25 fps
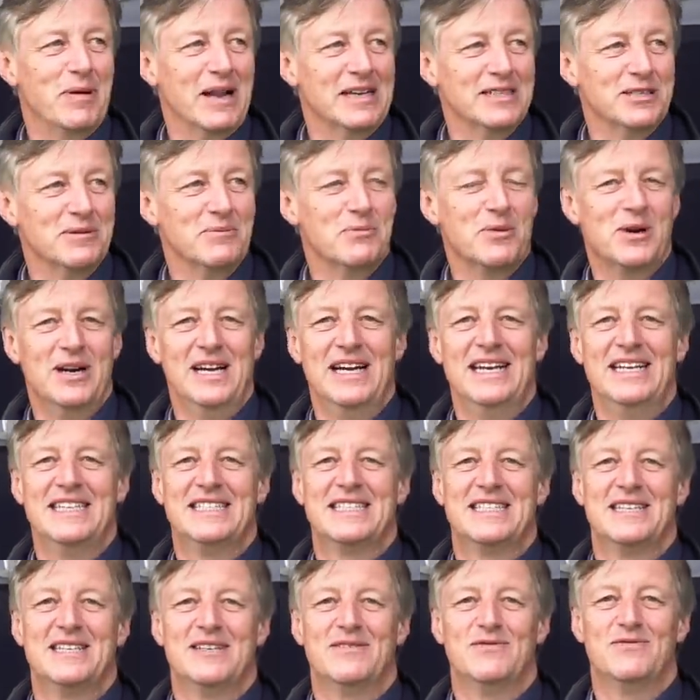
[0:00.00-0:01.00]
pleasant
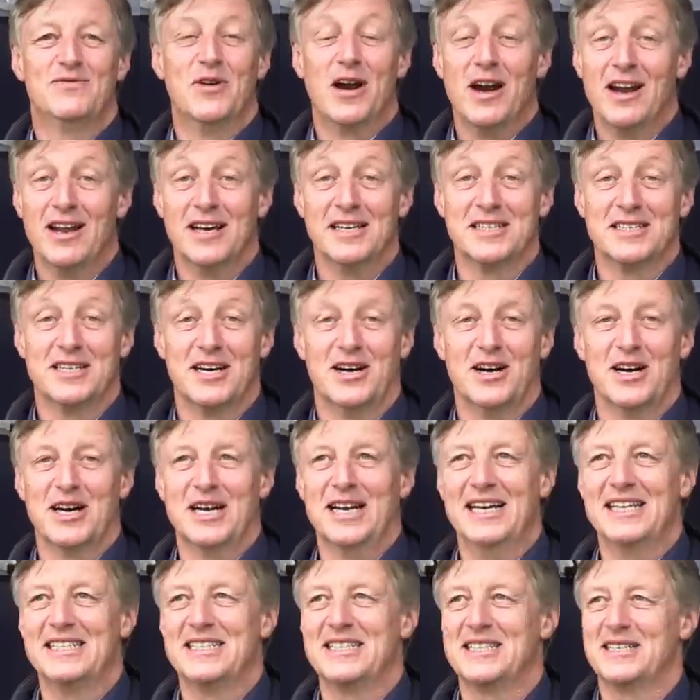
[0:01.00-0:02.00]
breeze, very nice
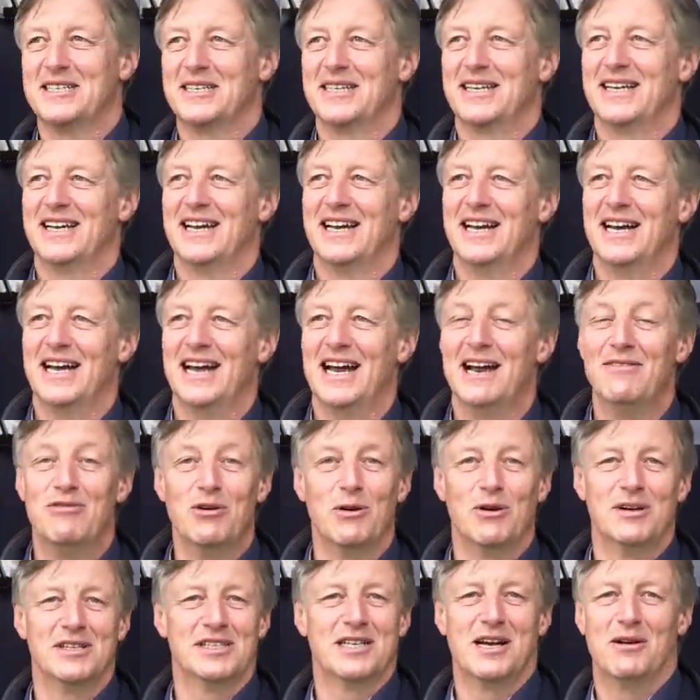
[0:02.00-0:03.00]
targets. Uh,
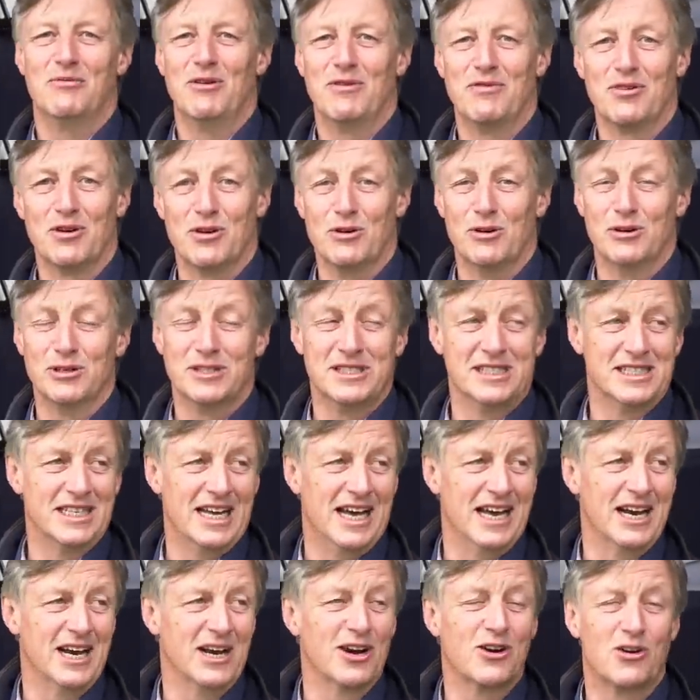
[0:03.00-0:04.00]
everyone who's come off the course
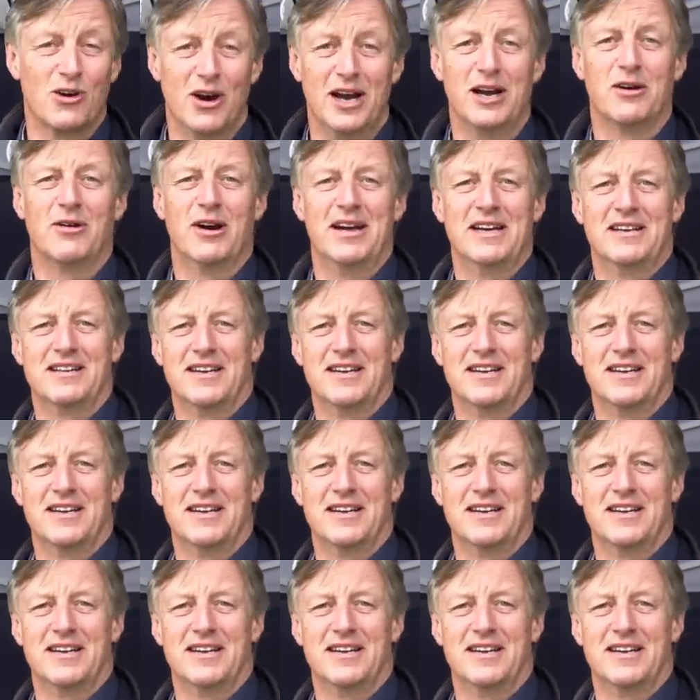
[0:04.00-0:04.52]
has had a great, great